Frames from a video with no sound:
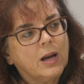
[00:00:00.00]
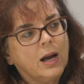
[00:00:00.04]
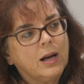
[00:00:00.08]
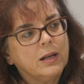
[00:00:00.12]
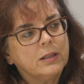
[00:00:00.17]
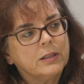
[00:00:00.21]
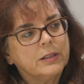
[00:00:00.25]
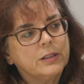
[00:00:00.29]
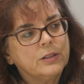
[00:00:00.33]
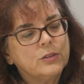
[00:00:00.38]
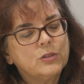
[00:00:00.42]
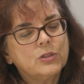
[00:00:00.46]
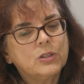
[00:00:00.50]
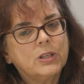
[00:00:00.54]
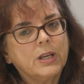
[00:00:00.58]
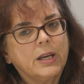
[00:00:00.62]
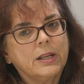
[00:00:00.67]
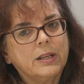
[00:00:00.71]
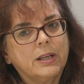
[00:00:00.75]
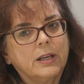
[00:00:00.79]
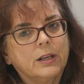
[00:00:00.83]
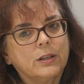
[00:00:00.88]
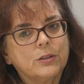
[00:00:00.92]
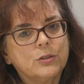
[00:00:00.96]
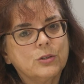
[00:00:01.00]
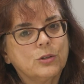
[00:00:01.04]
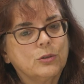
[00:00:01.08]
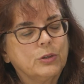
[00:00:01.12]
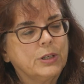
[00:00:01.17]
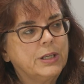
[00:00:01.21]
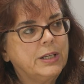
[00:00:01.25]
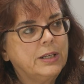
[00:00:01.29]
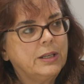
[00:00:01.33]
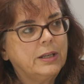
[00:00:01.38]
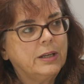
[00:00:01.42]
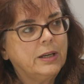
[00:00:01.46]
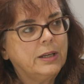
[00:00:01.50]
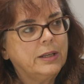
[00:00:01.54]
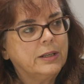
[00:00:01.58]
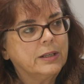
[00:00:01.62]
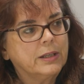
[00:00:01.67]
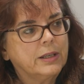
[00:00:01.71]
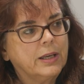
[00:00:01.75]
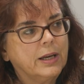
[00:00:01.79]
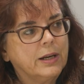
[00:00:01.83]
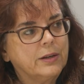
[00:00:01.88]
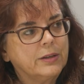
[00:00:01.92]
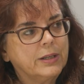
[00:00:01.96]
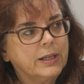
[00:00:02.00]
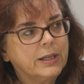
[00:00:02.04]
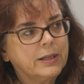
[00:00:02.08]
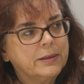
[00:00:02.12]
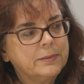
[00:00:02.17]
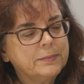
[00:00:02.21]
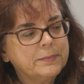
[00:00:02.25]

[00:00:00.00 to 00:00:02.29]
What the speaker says: College, getting a degree in accounting.